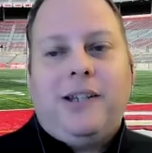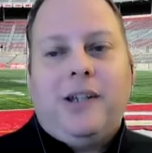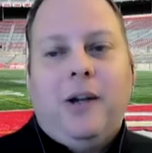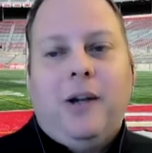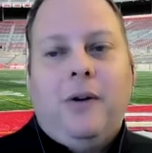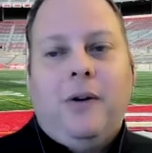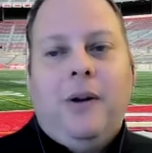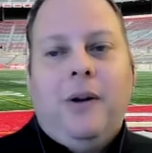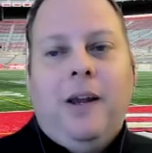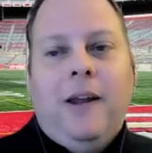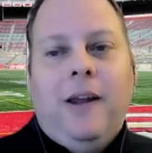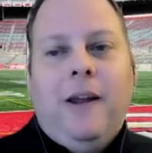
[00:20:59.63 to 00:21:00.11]

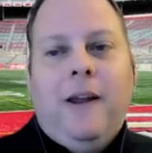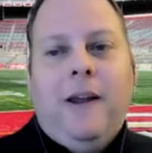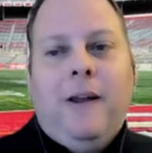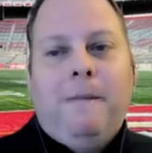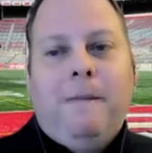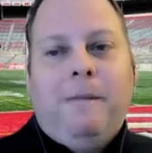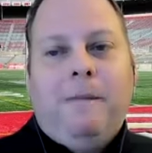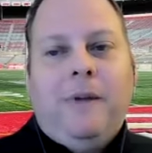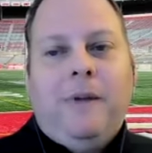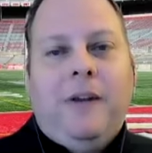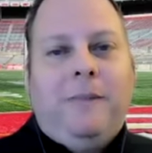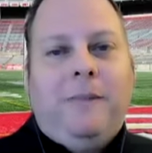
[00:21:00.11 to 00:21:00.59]
So
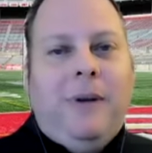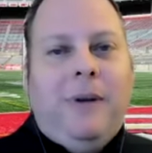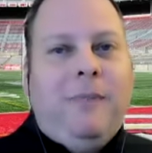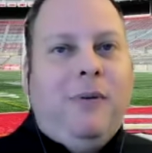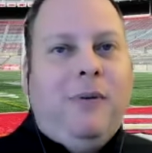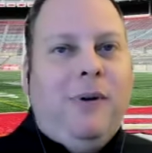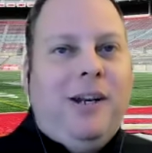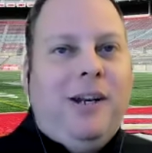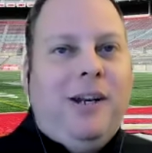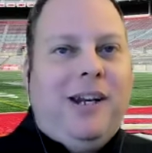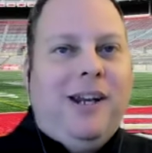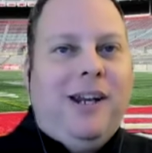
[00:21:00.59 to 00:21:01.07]
if
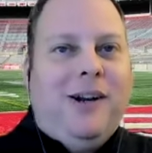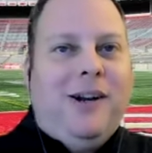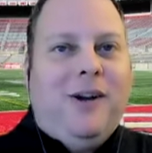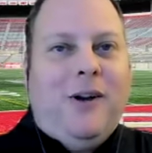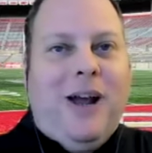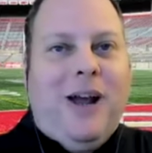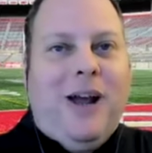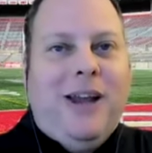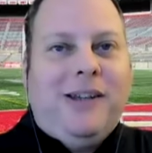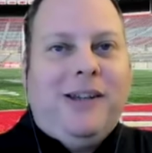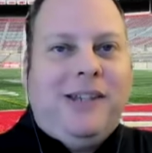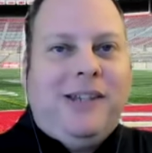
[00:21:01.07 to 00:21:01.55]
people want to get on
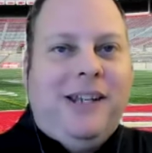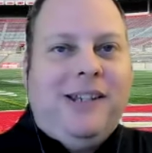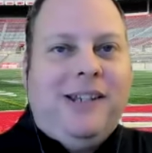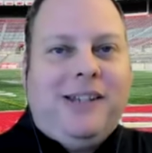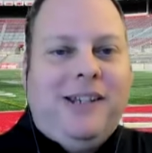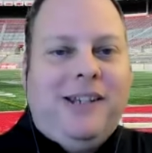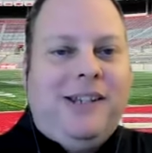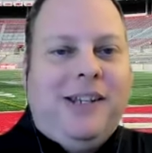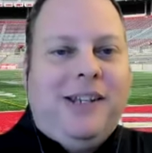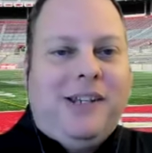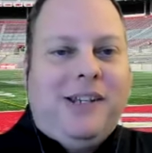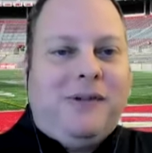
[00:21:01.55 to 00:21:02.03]
Ohio State,
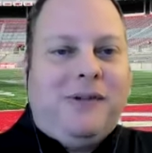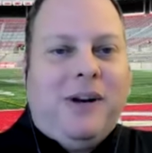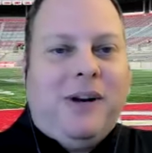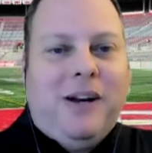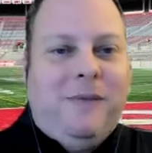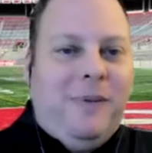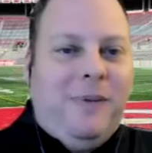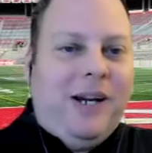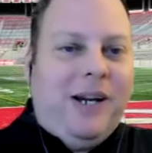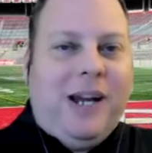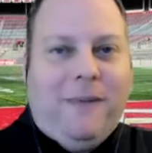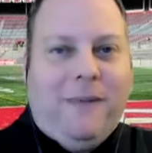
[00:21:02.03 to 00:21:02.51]
CJ Stroud,
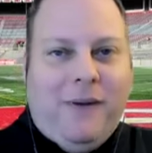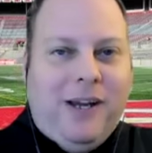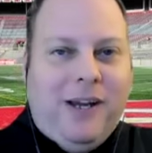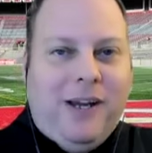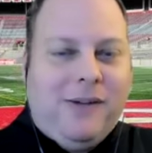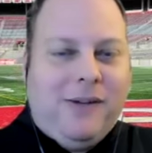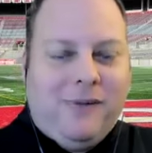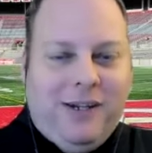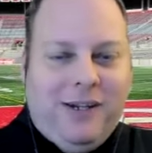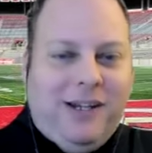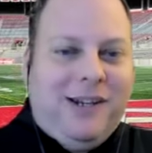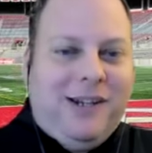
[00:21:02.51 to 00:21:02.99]
if Buckeye
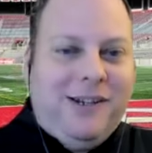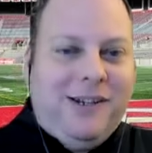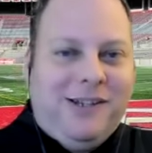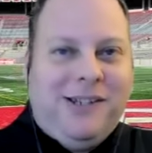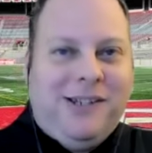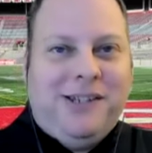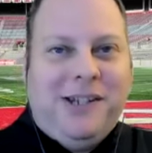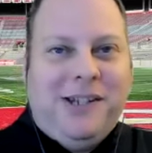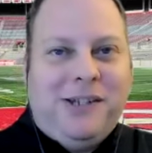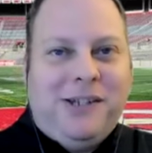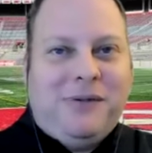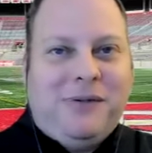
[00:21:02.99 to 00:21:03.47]
fans want to get on
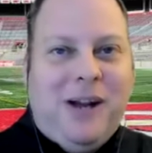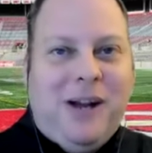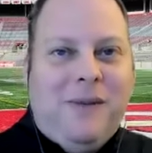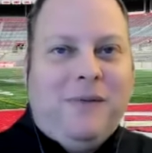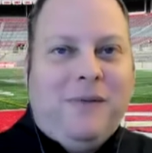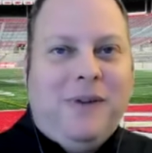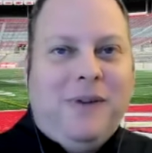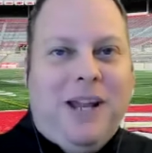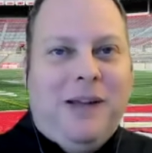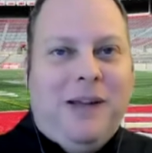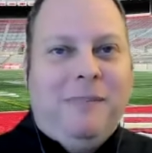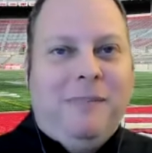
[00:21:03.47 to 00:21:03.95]
CJ
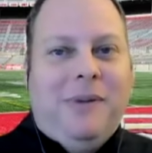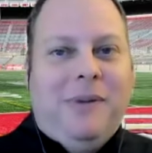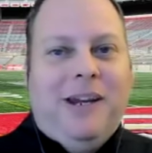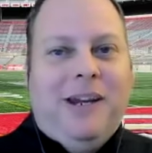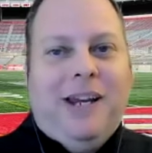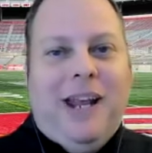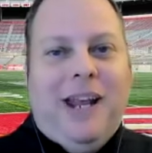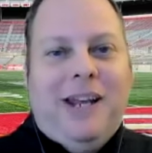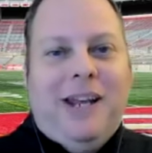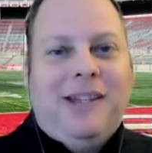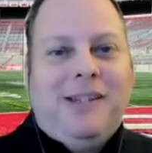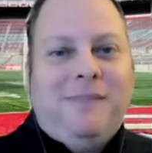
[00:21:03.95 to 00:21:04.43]
Stroud for not
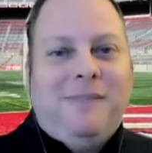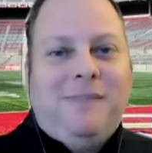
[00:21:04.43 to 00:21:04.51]
being at his